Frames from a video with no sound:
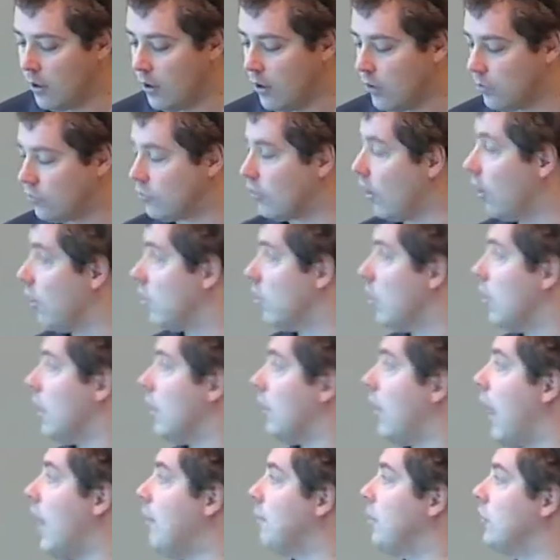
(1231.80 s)
So
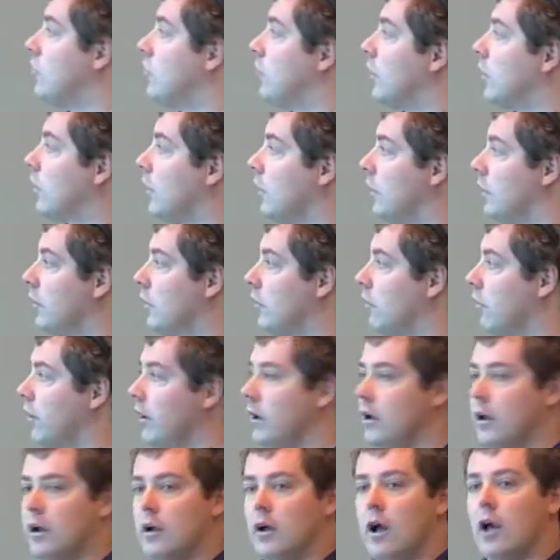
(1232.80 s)
that particular
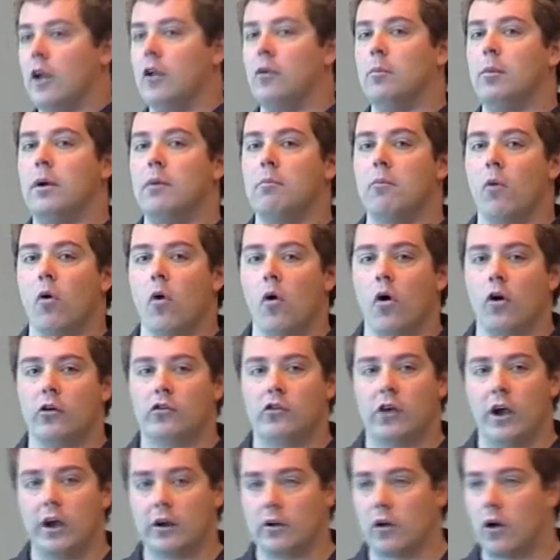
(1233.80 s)
degree, a little bit more
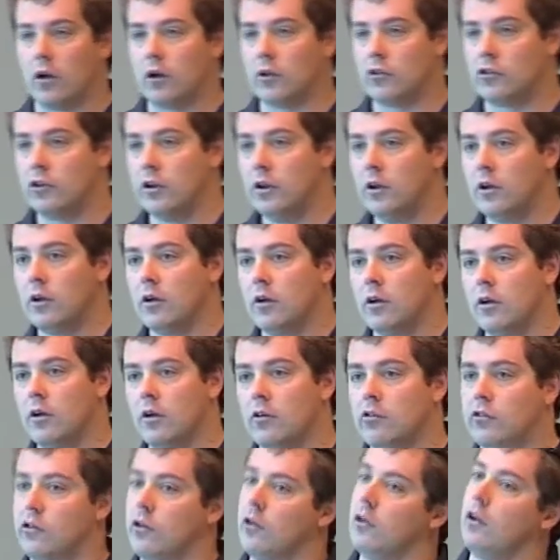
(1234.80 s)
technology,
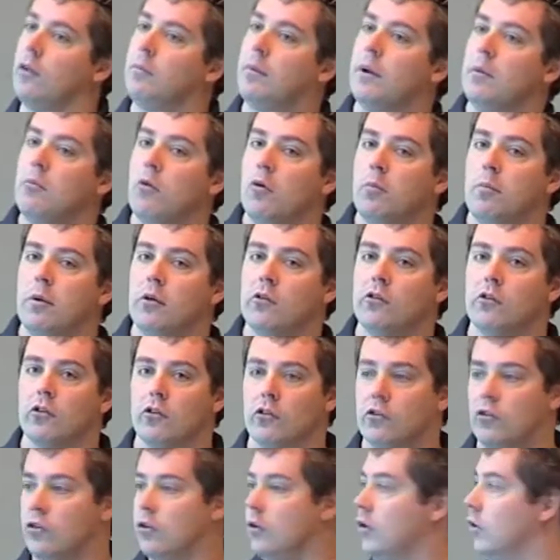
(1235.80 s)
still a bit more
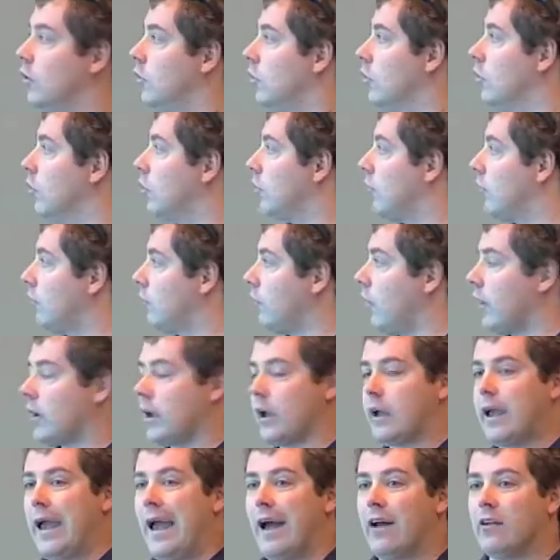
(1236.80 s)
business. You know, you do things like
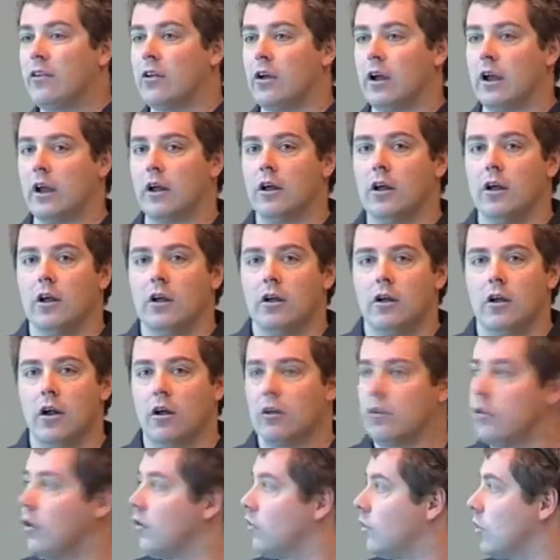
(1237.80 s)
accounting. You know,
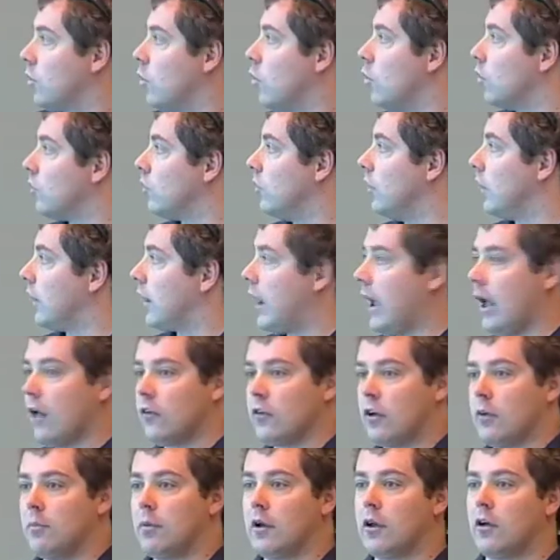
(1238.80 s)
there's a course in
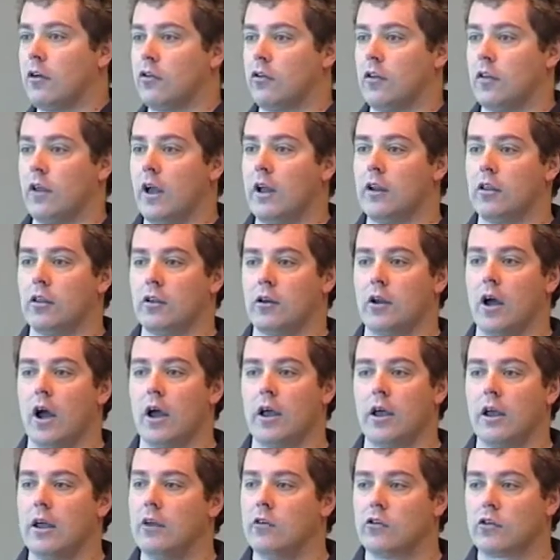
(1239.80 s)
accounting, because at the end of the
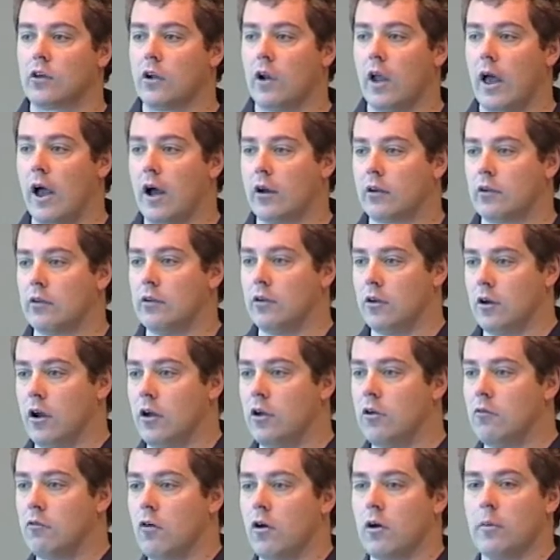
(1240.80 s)
day, is cloud, you know,
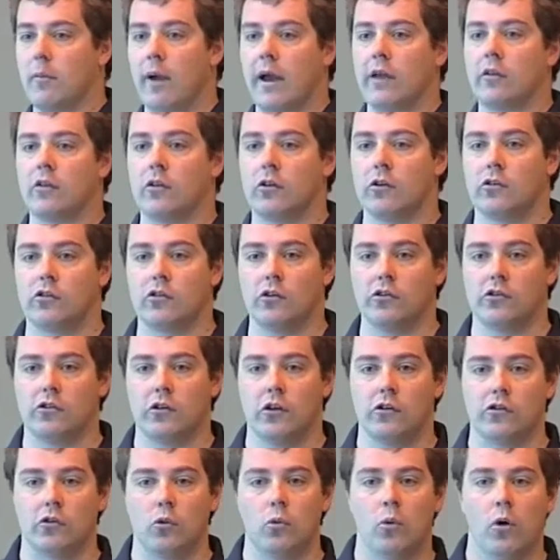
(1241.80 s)
you've got to make the decision,
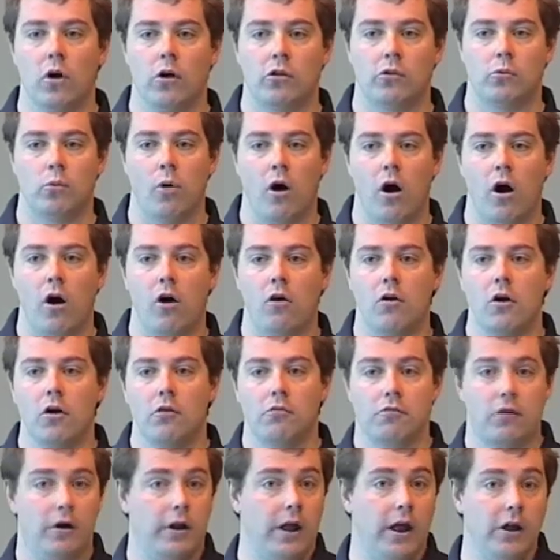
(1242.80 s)
is it worthwhile
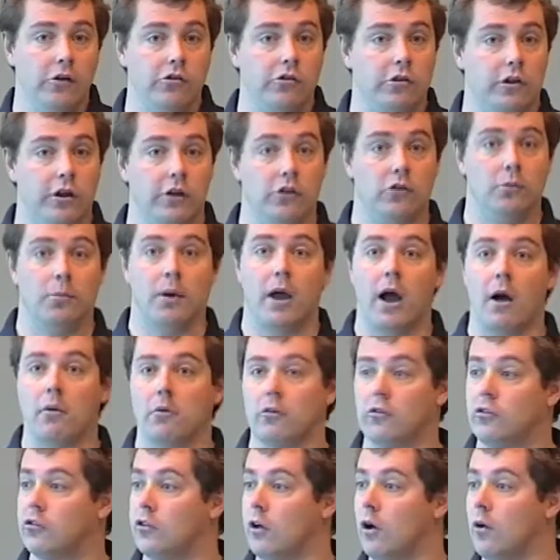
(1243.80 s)
financially to be able
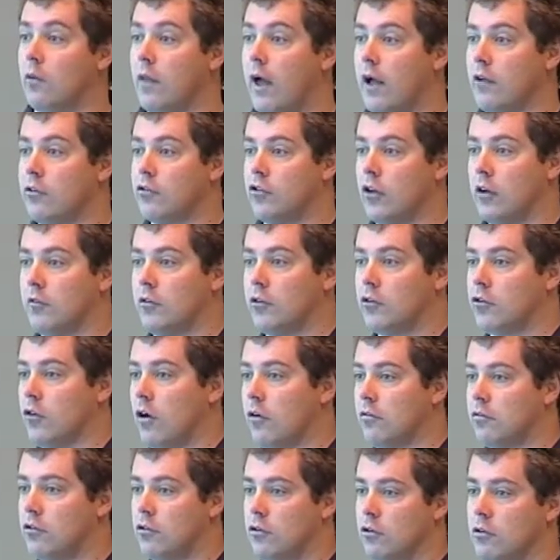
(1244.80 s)
to sell that service
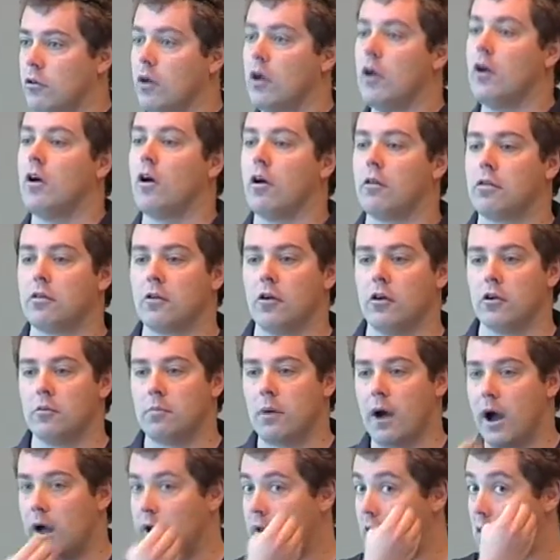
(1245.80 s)
off to a third
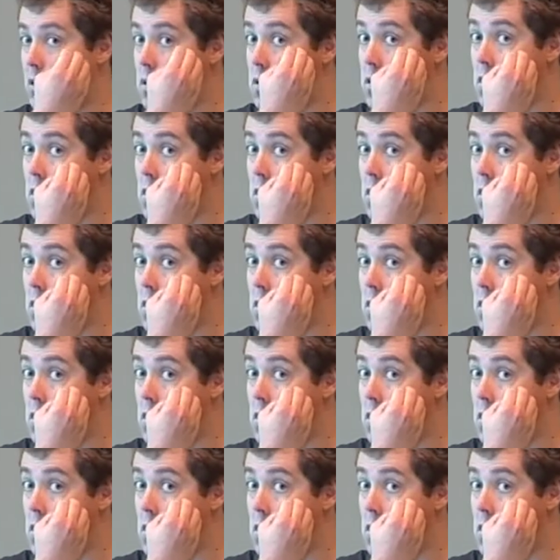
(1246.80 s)
party?